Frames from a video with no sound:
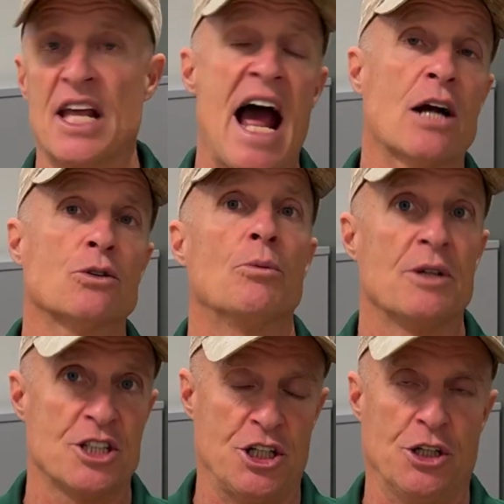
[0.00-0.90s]
the actual
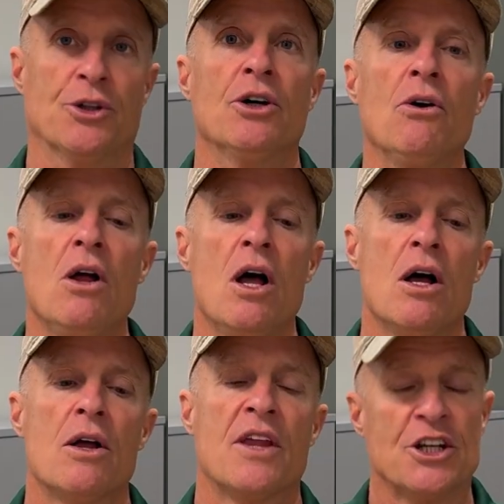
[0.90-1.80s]
material,
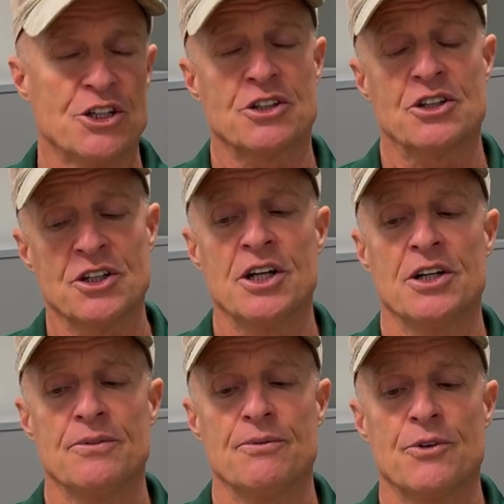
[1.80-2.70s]
then you're
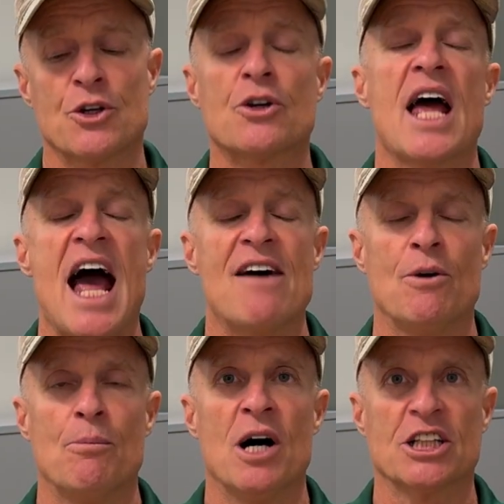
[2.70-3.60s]
gonna have
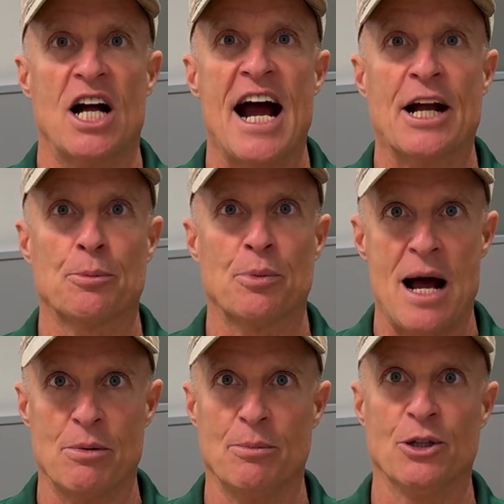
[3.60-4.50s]
a much higher
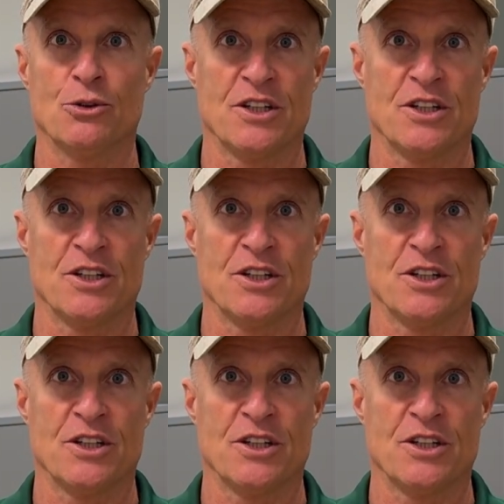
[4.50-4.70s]
probability